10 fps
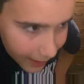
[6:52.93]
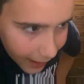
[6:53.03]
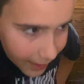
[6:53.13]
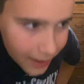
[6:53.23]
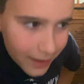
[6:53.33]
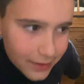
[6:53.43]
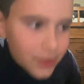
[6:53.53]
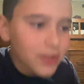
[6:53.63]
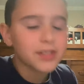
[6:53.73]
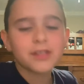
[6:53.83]
I,
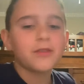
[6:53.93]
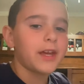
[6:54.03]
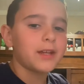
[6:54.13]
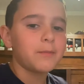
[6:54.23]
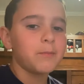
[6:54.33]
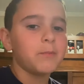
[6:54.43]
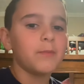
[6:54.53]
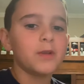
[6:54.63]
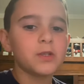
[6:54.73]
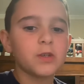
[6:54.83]
just like
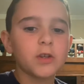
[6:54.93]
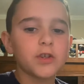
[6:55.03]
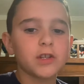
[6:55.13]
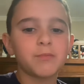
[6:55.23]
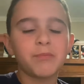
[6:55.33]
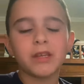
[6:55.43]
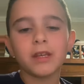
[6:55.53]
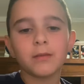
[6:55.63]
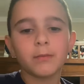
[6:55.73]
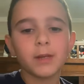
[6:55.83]
just
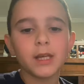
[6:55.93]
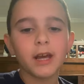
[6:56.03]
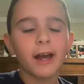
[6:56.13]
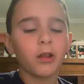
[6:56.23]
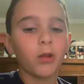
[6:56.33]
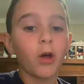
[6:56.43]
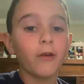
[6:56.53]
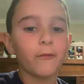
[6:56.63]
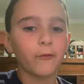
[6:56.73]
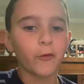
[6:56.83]
being me, I
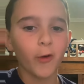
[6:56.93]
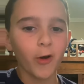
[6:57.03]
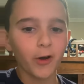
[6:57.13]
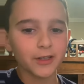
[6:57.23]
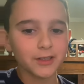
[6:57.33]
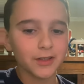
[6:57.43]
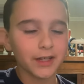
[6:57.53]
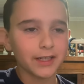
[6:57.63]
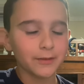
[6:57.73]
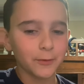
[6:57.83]
love frogs.
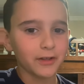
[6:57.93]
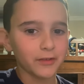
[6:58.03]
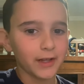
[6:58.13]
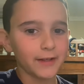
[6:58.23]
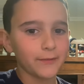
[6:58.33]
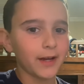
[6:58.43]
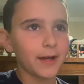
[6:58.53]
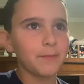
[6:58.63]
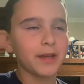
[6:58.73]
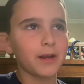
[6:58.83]
Like in real life,
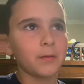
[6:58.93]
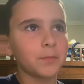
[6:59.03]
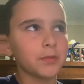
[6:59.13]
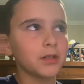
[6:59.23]
I pick up